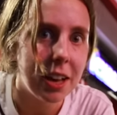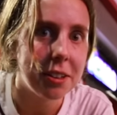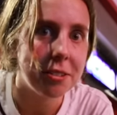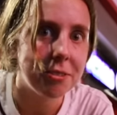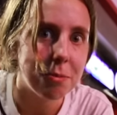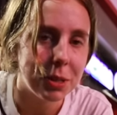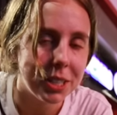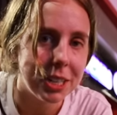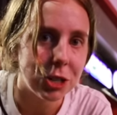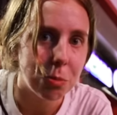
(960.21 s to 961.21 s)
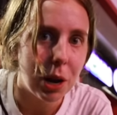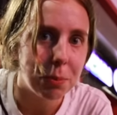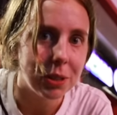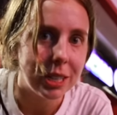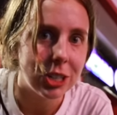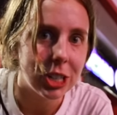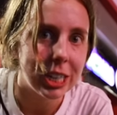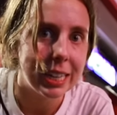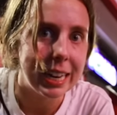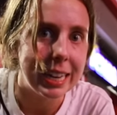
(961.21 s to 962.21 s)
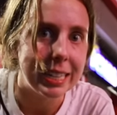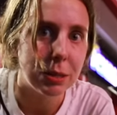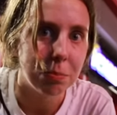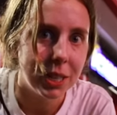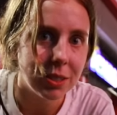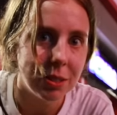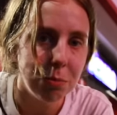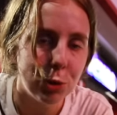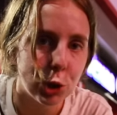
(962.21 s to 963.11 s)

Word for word: of Malaysian population is Muslim,